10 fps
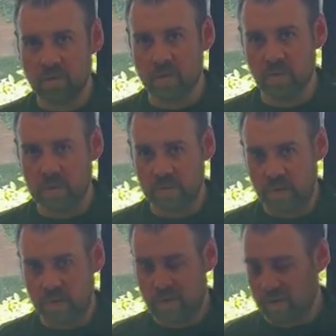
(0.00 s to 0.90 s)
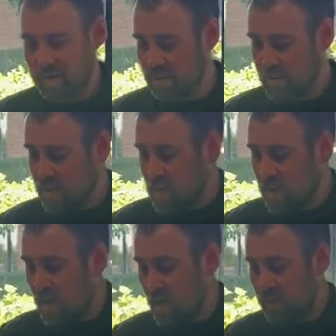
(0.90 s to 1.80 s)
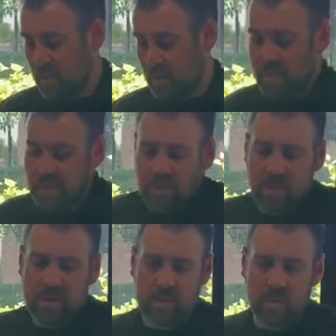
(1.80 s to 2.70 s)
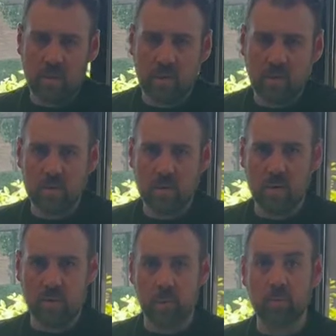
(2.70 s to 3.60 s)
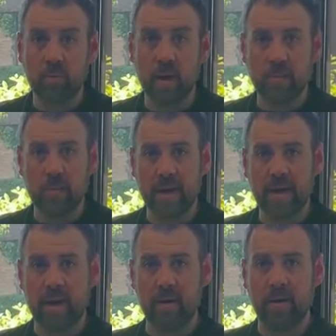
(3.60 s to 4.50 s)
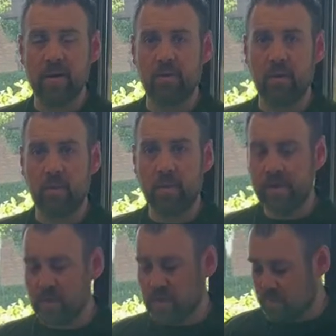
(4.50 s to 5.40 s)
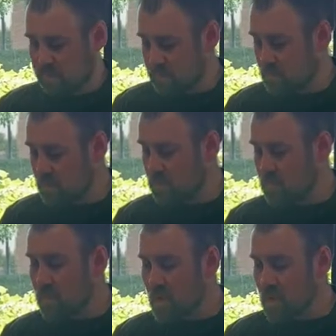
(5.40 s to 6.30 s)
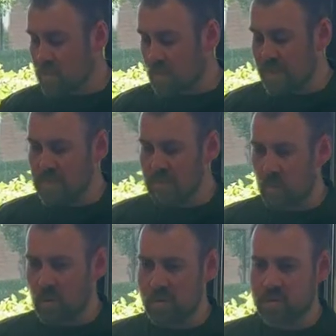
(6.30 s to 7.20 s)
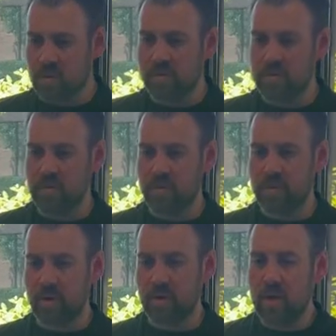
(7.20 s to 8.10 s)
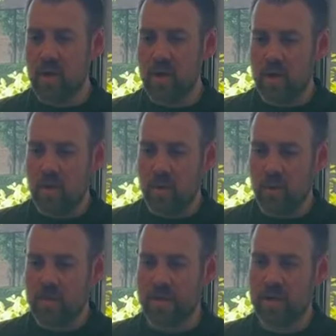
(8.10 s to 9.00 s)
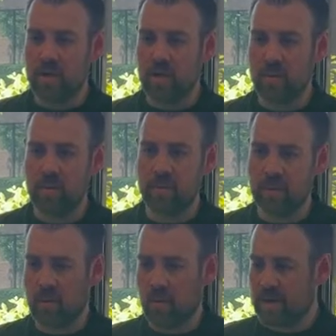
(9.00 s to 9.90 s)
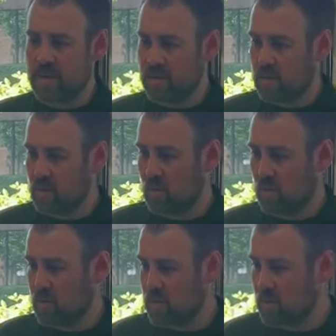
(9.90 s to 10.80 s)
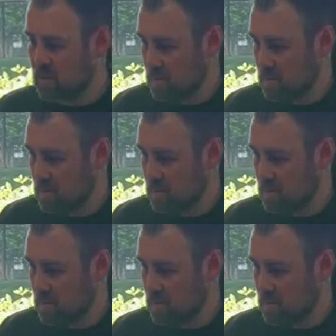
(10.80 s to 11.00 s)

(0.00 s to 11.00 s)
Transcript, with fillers: of those areas. Um, it really just depends on where you know the most problematic area is for our patients. So that's more the soft tissue there. Jose's going to come in with the Graston tools,